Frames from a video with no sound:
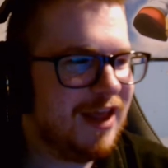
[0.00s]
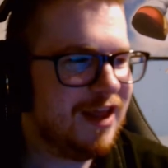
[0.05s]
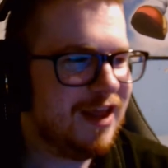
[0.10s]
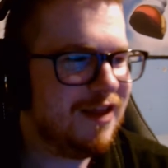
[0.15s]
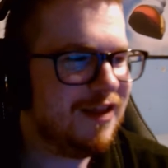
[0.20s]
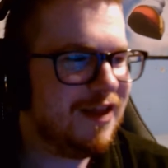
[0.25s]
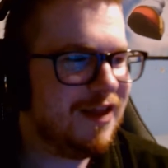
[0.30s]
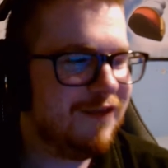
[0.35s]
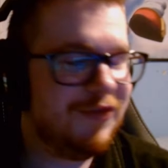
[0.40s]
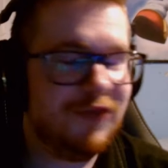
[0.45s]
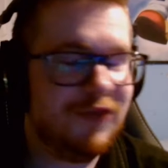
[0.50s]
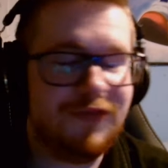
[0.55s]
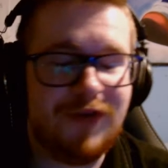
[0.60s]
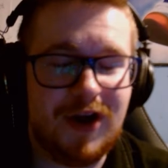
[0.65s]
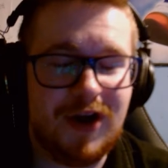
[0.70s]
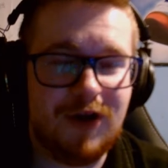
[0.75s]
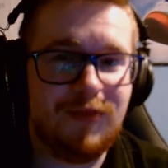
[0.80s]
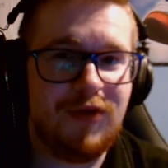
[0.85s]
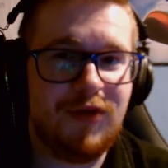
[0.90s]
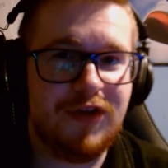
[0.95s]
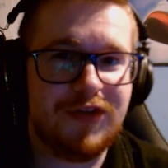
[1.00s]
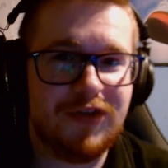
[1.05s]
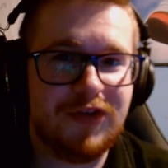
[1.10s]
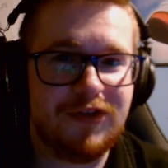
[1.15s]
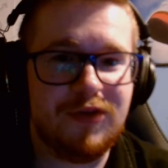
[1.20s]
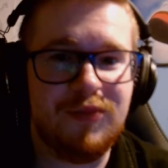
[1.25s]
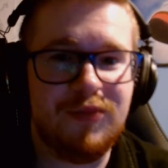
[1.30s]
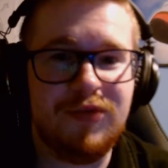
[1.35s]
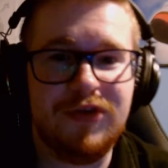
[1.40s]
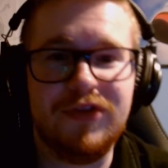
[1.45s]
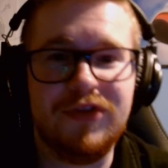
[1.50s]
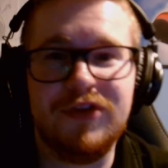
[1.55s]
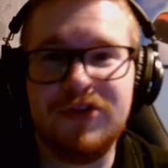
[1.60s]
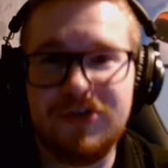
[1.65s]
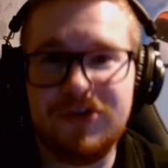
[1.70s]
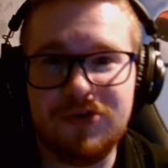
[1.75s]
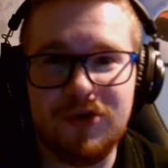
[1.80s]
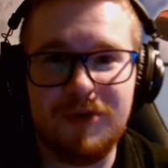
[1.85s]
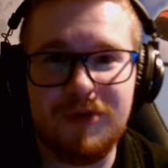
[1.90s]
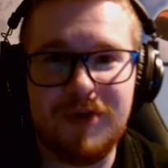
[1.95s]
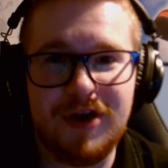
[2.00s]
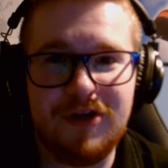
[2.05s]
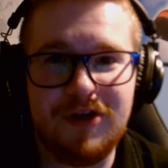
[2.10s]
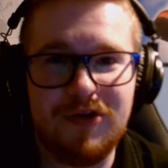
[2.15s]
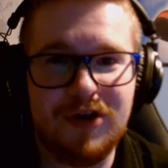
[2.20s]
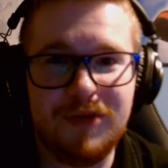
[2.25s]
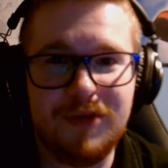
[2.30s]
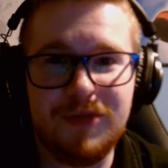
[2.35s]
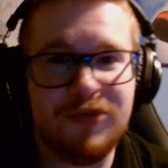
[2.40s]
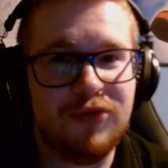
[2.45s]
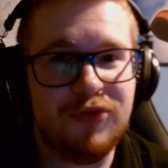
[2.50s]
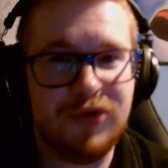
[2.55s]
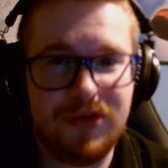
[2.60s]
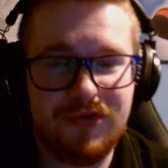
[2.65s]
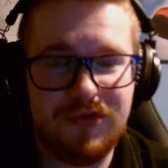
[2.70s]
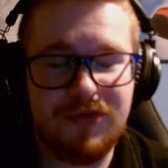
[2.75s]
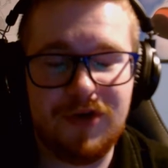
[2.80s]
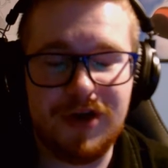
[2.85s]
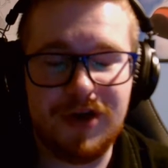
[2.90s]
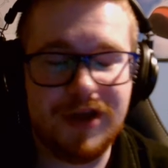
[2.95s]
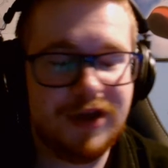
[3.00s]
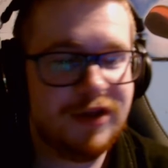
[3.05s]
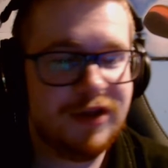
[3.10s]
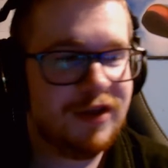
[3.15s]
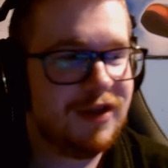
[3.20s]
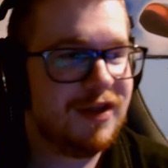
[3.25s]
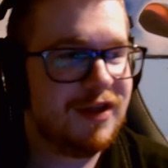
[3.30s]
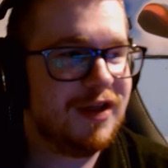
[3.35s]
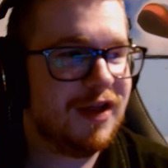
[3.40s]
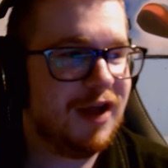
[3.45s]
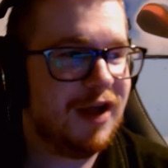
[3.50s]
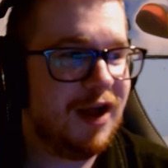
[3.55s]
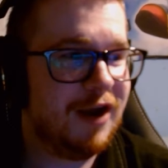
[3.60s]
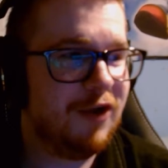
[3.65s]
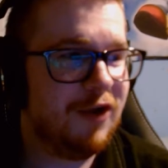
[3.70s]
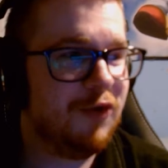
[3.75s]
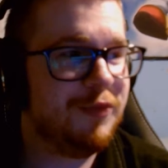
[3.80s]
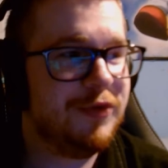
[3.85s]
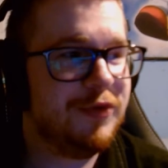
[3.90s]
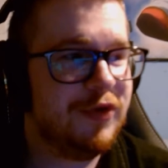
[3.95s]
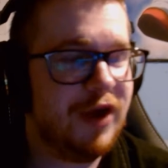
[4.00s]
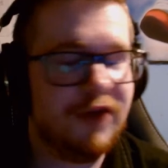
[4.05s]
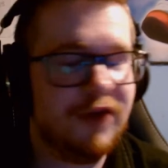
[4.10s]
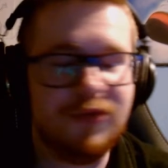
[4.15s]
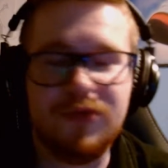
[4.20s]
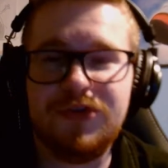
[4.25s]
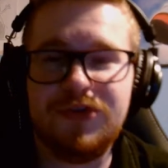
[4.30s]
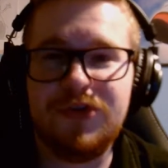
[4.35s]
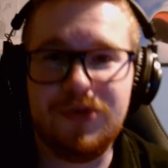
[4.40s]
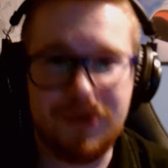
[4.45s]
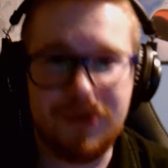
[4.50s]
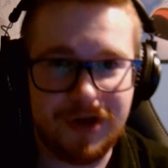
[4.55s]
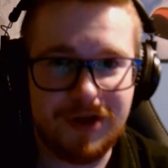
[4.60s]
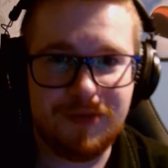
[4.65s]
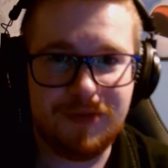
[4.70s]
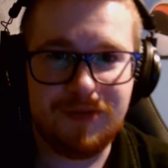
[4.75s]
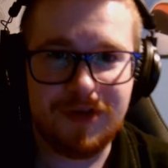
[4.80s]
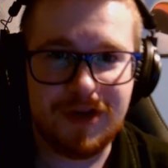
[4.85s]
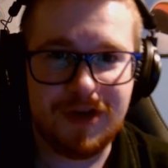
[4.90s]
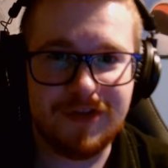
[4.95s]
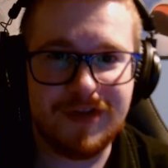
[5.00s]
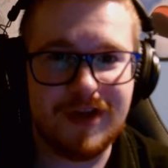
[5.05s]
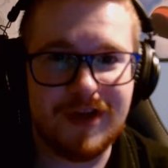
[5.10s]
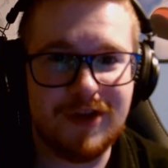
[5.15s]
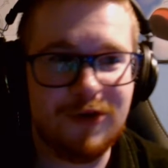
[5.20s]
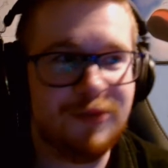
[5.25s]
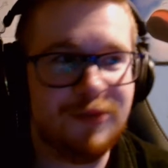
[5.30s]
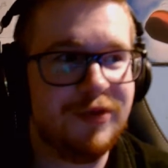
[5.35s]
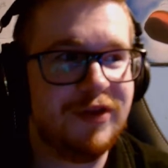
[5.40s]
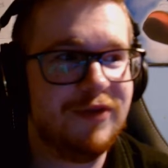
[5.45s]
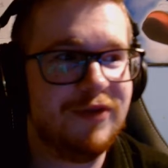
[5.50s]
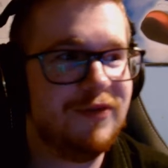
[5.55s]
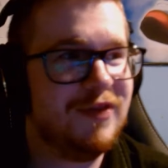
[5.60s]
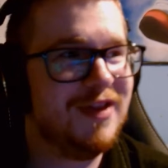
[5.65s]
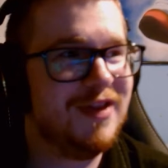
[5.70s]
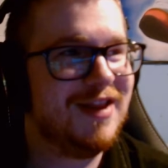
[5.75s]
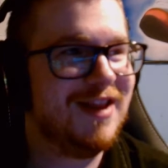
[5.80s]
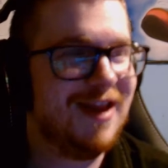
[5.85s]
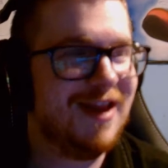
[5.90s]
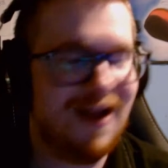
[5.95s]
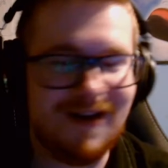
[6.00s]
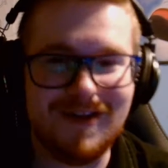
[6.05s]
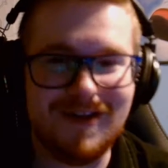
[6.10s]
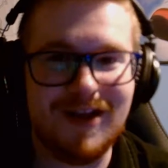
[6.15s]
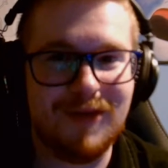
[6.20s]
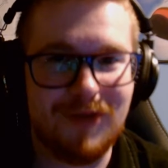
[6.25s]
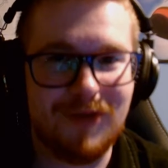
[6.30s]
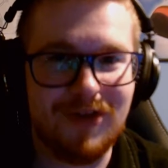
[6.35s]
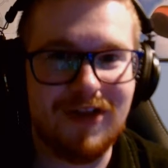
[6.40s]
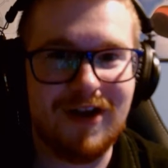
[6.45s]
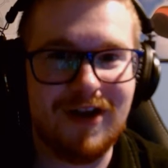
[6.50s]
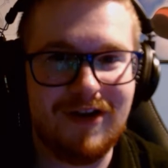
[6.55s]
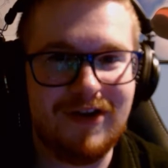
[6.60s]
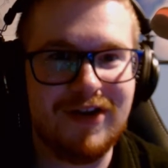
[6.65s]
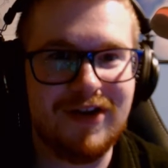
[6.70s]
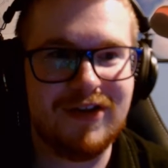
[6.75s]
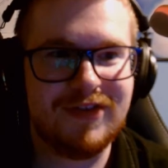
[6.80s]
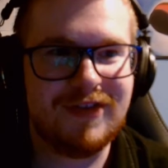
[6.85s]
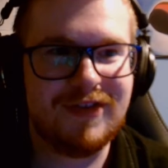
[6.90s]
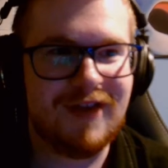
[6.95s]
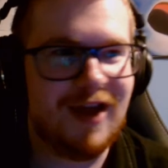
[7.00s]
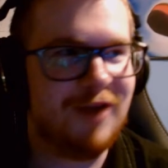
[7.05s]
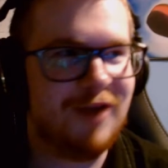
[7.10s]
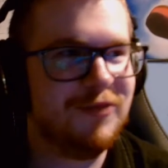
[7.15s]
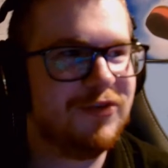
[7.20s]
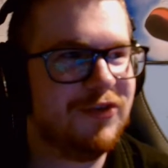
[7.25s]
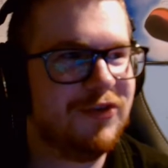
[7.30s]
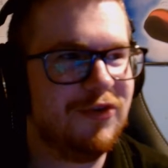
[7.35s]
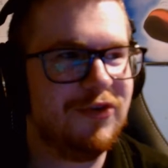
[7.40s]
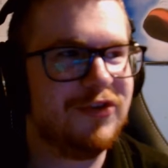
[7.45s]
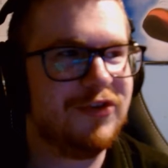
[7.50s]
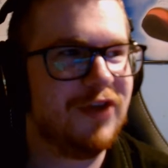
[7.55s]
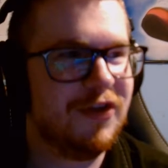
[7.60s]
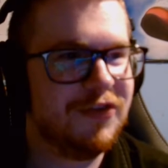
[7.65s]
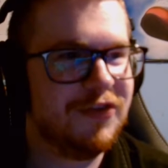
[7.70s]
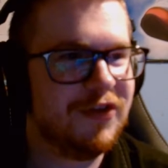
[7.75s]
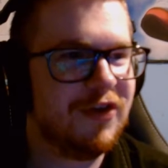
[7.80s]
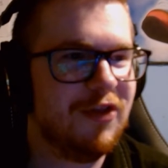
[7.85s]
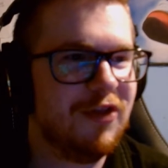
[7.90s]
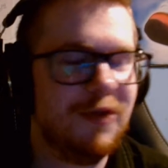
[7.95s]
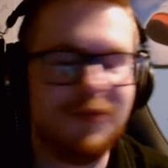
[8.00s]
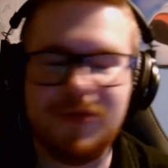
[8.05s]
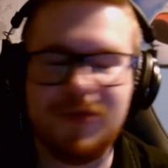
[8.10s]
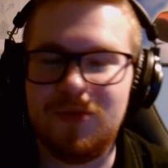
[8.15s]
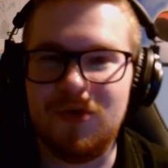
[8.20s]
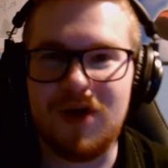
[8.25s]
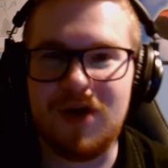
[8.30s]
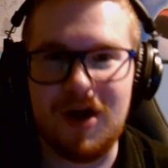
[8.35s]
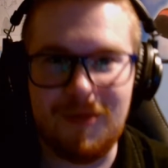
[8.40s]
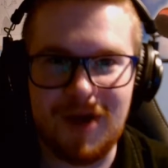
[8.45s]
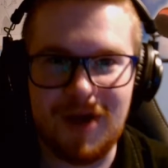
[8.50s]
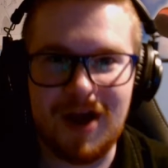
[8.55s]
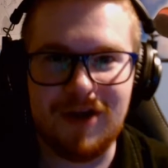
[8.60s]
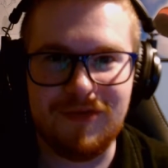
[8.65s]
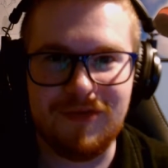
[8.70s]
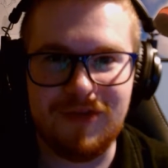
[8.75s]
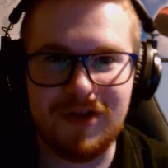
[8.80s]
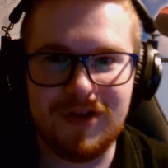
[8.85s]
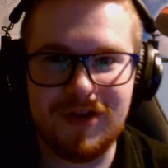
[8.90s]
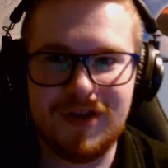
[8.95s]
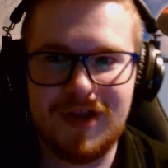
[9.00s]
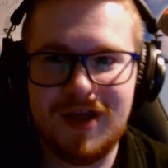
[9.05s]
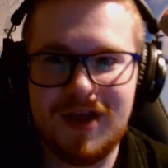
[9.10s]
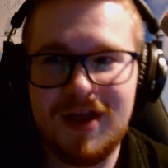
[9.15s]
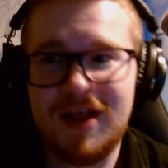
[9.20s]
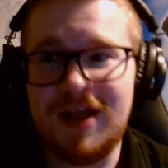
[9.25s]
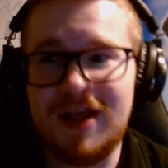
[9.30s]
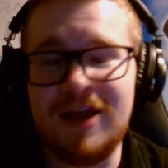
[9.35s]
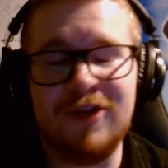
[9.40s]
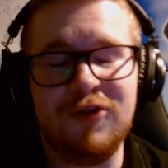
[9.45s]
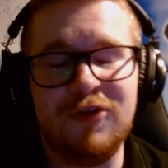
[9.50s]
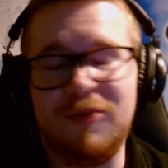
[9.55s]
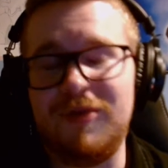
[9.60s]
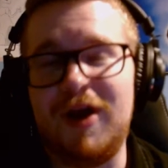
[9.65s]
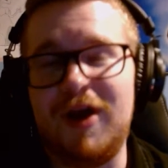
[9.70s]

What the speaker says: Even the final boss gets completely destroyed by Cream. It's really funny. I hope you guys will tune in because it'll be goddamn hilarious. I'm sure tons of clips will come out of it, either by